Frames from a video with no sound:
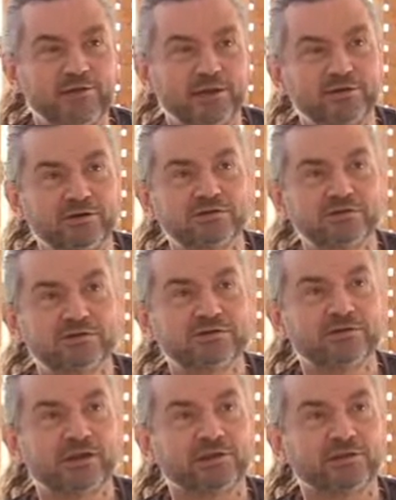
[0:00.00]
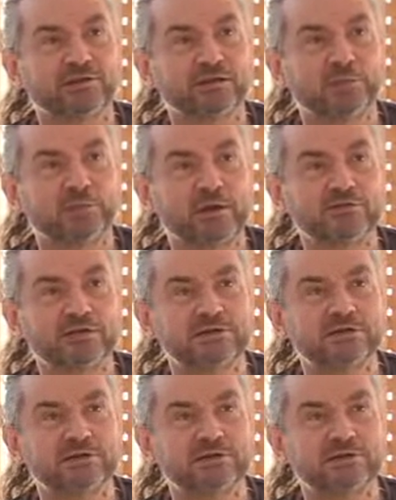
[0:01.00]
Anything else? I think that's about
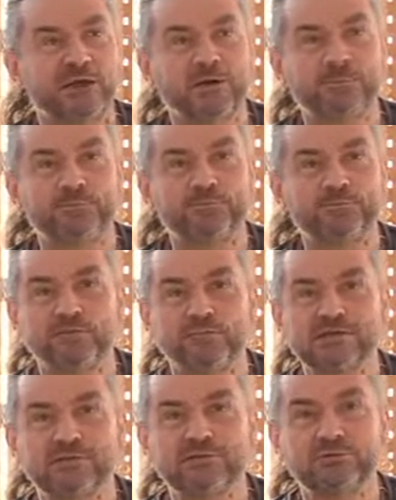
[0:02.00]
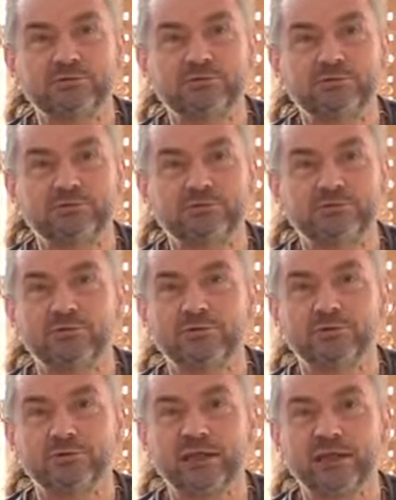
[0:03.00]
it. Do
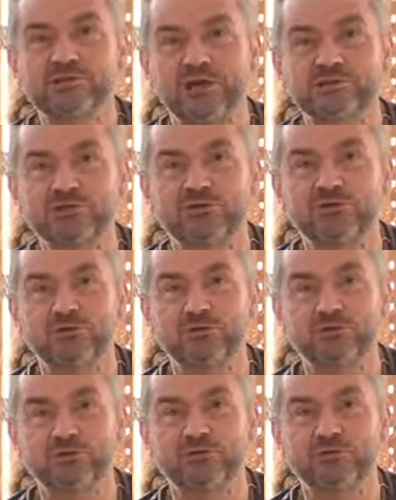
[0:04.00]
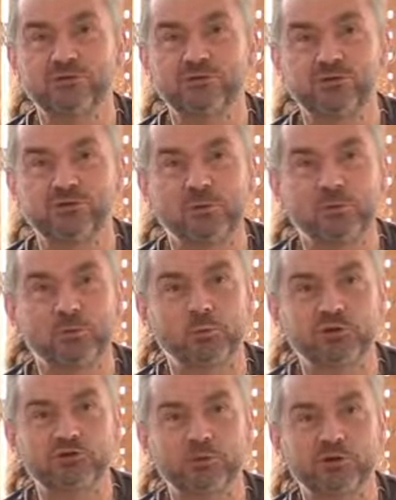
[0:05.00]
get in touch if you
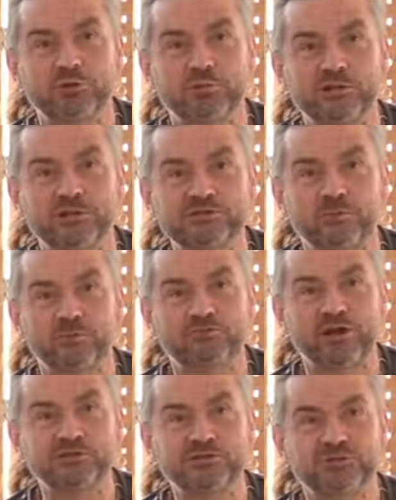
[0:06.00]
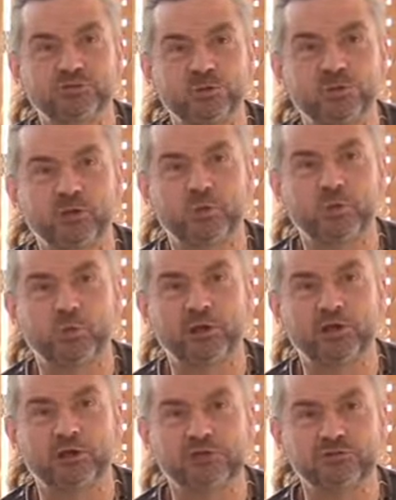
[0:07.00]
want to work with me in some fashion.
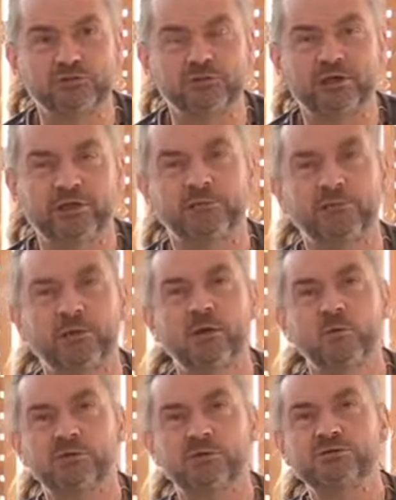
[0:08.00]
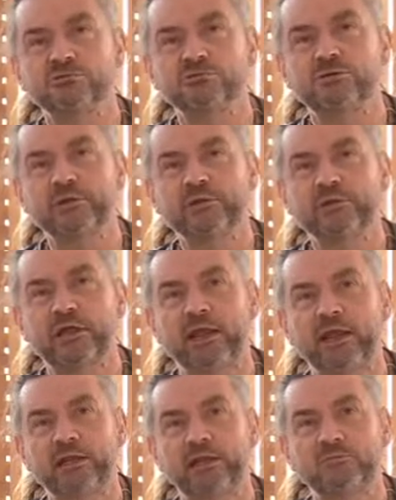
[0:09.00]
We're still doing
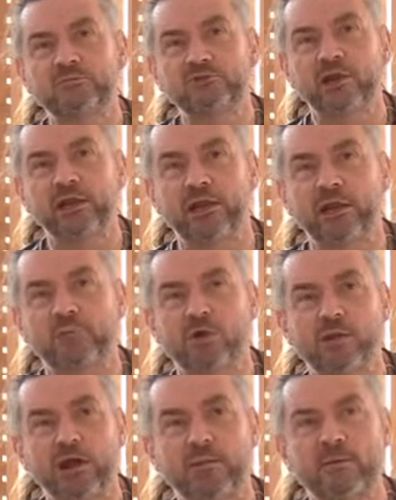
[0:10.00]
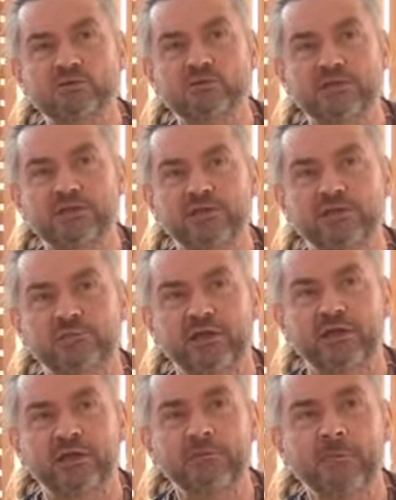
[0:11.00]
the training programs, but it's going to
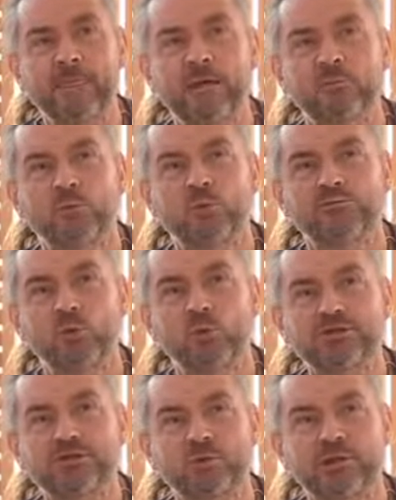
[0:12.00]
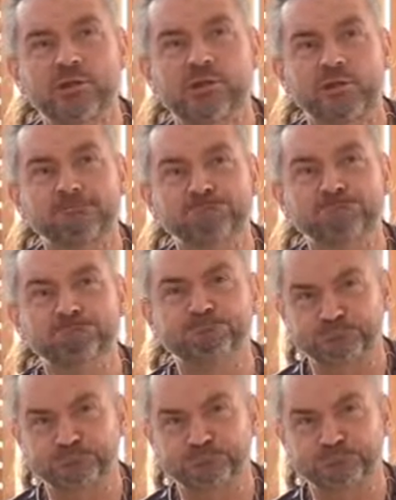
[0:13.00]
be more of a one-to-one thing.